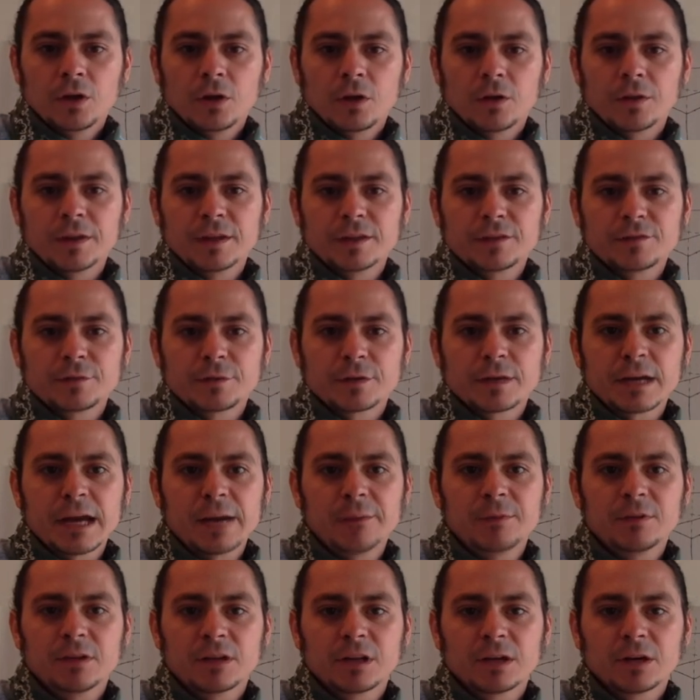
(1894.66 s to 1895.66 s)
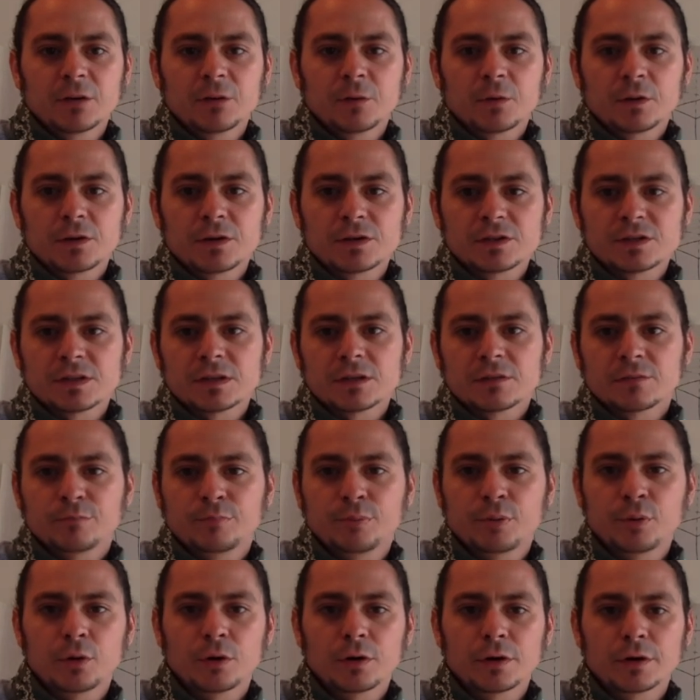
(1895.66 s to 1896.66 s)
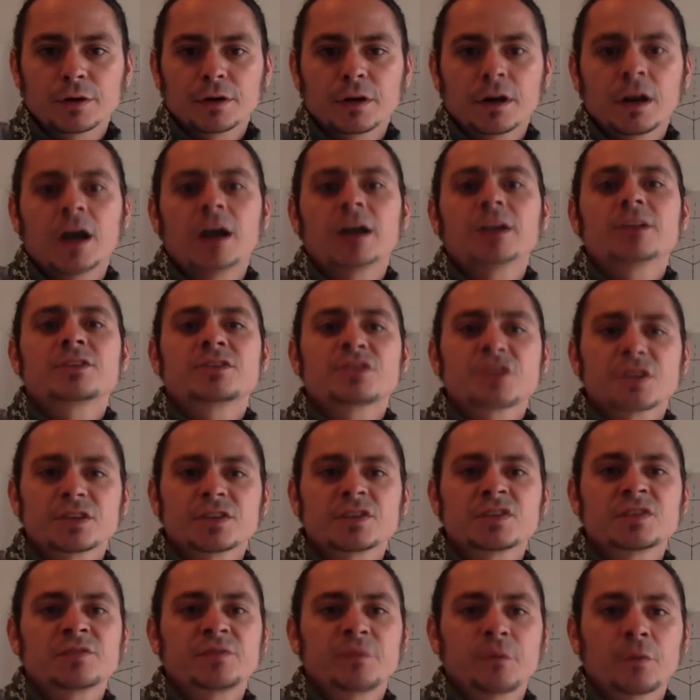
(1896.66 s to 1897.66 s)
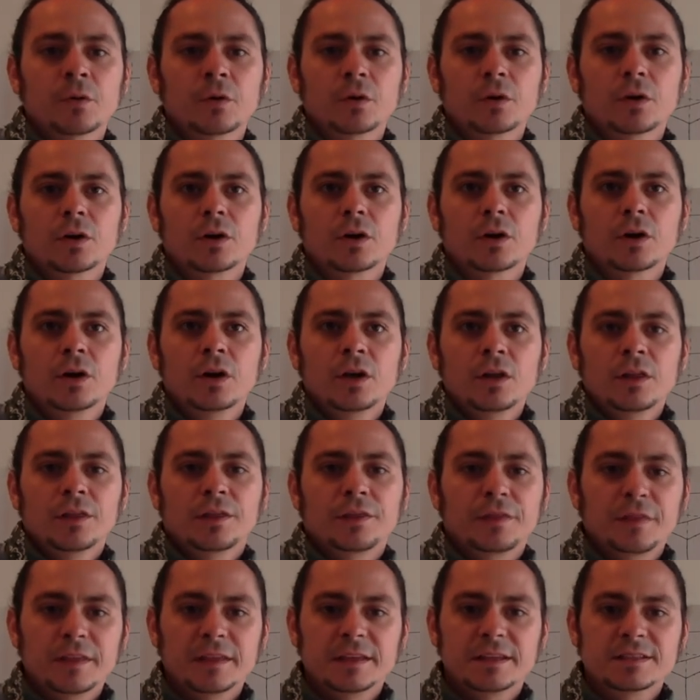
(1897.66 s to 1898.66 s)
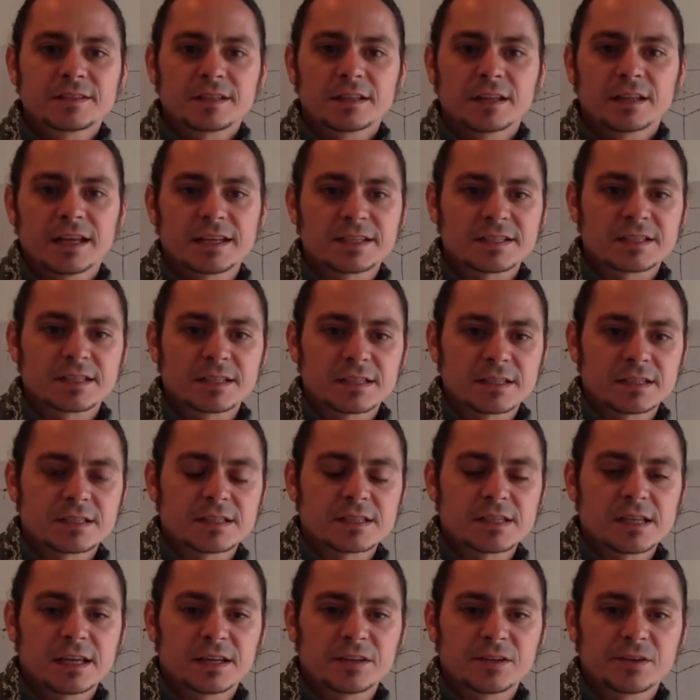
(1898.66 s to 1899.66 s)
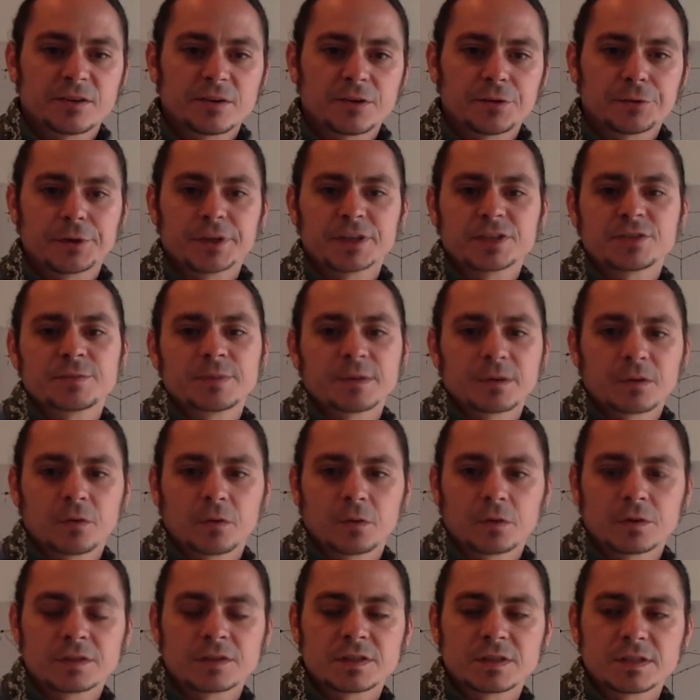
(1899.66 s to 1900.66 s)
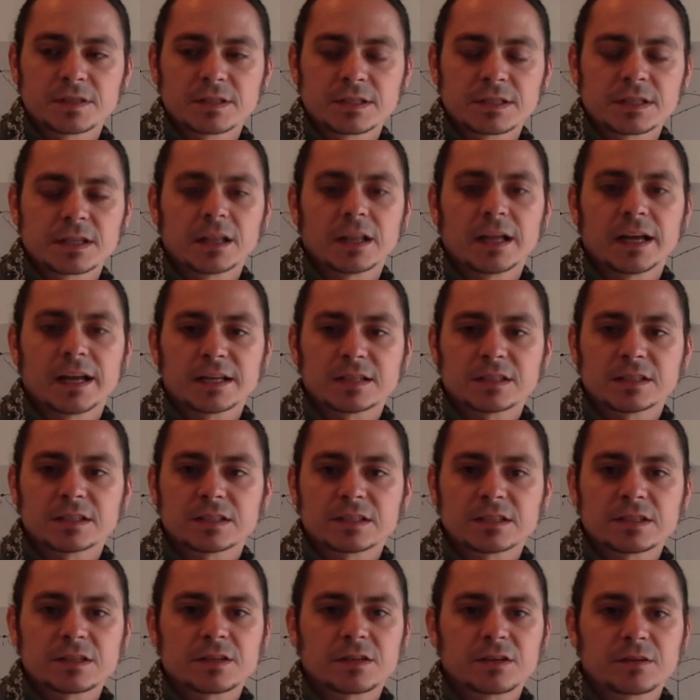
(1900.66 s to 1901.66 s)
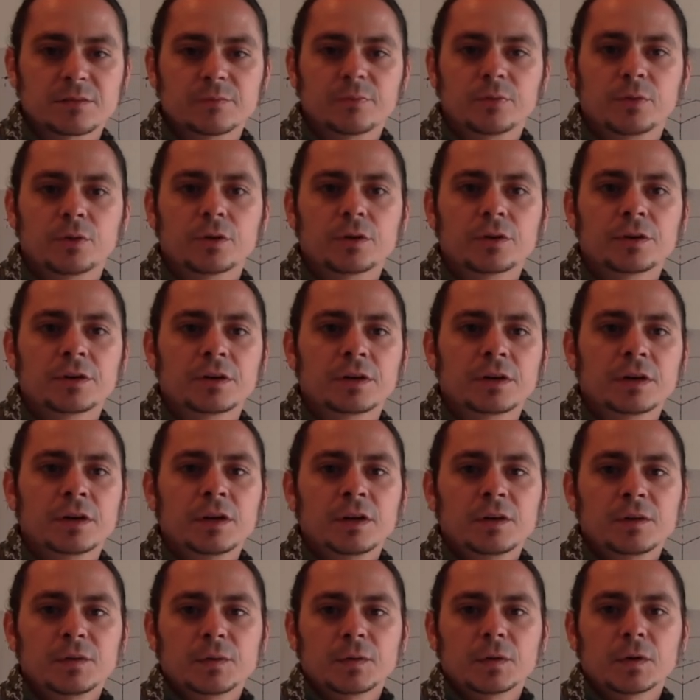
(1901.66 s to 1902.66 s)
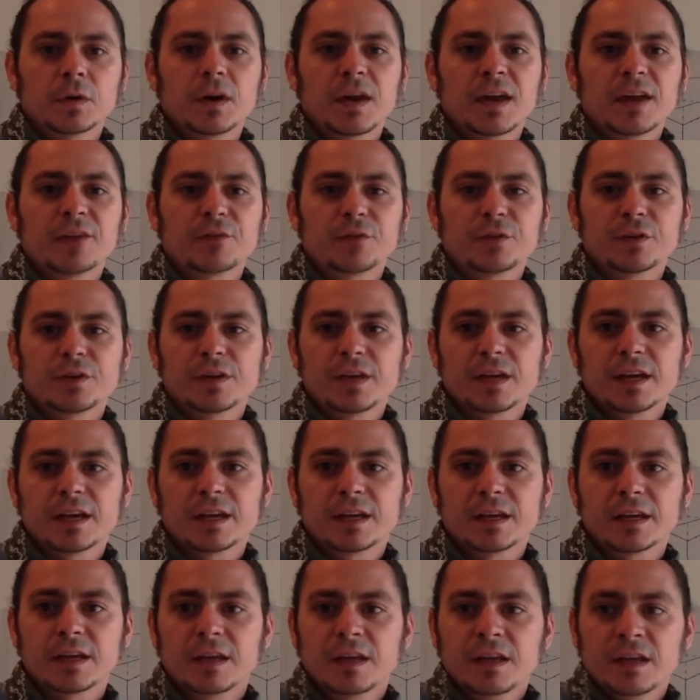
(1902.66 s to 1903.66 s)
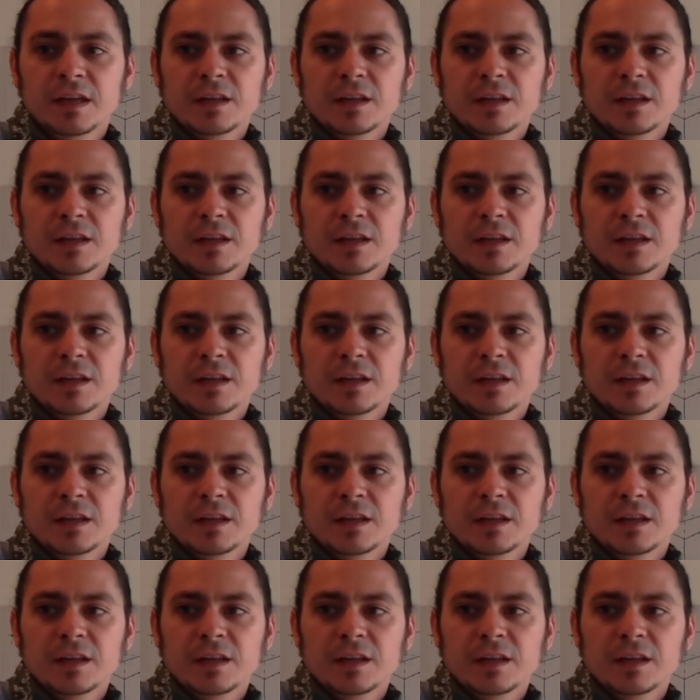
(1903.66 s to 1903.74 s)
these vocabulary words, they're important not just for these lessons in your enrichment courses and classes. They're important for every day.